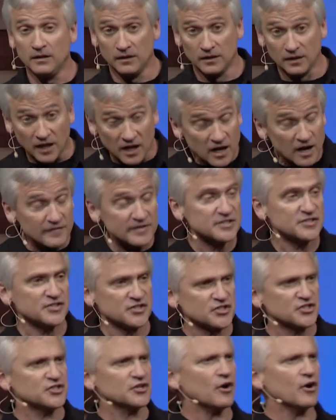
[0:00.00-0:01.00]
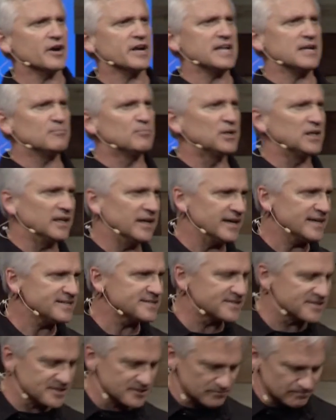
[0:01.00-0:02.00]
Love is the starting
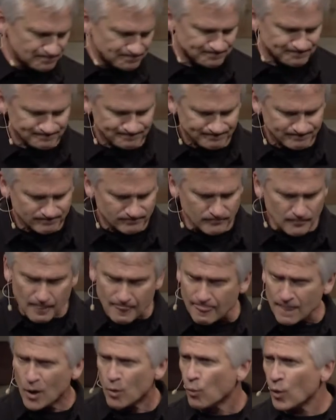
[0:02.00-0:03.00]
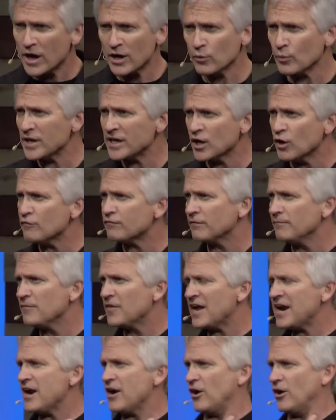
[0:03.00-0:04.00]
place. Where do we go from
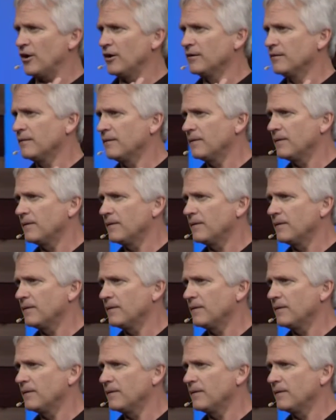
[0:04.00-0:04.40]
there?